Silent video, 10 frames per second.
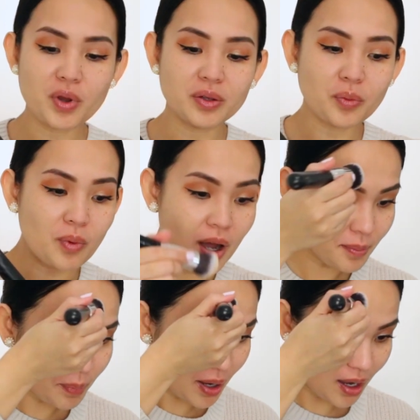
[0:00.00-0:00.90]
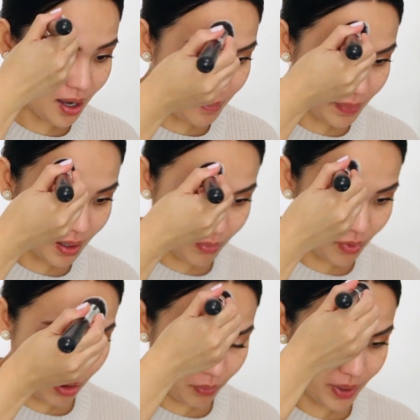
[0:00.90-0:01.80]
With one pump, I'm
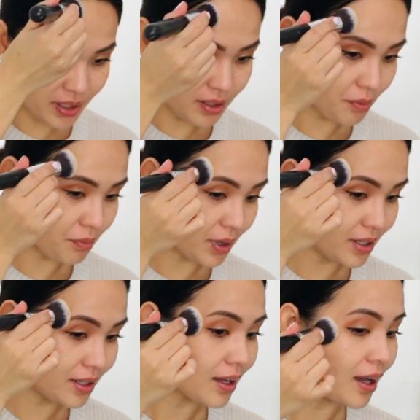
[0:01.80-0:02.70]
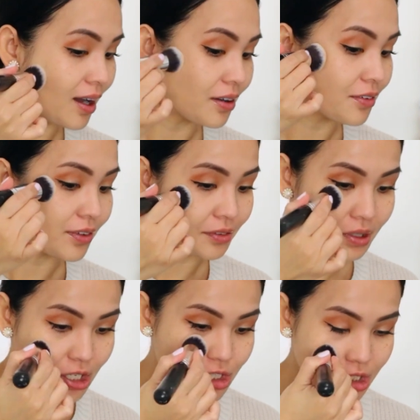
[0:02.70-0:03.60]
already running out of
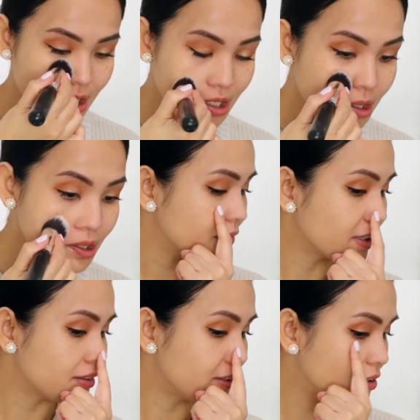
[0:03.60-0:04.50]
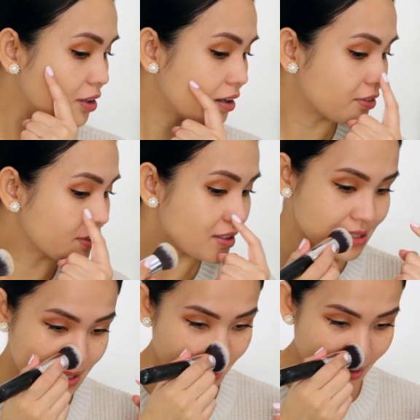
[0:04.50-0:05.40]
foundation. Like, it didn't cover the
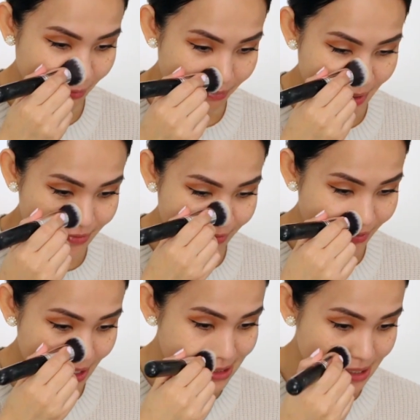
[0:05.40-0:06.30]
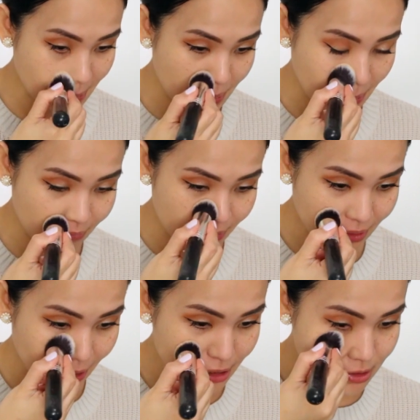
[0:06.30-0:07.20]
center of my face. I didn't
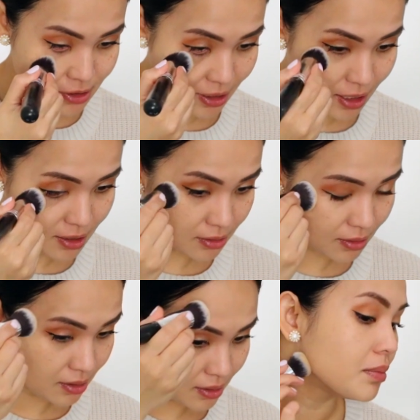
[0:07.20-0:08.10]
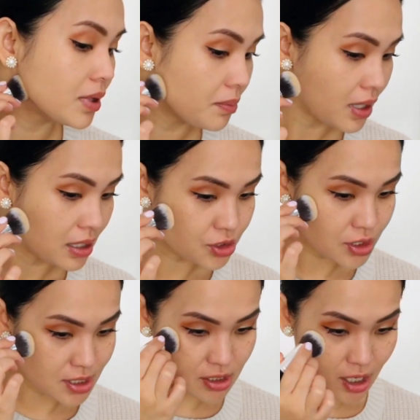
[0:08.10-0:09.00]
even get to that. Maybe I'll
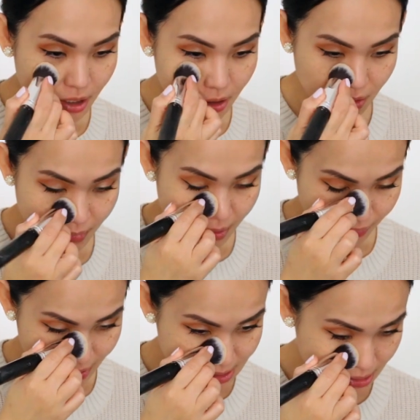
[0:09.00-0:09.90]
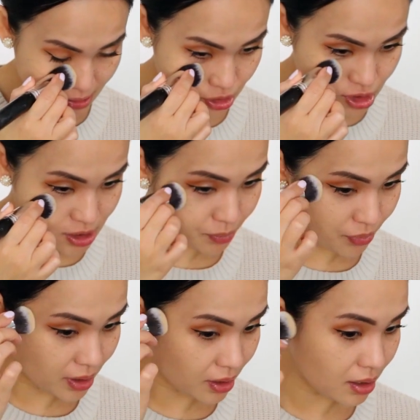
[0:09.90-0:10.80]
just dot it on my face and then just
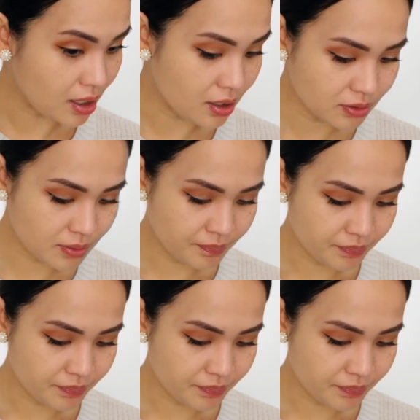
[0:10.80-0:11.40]
spread it out.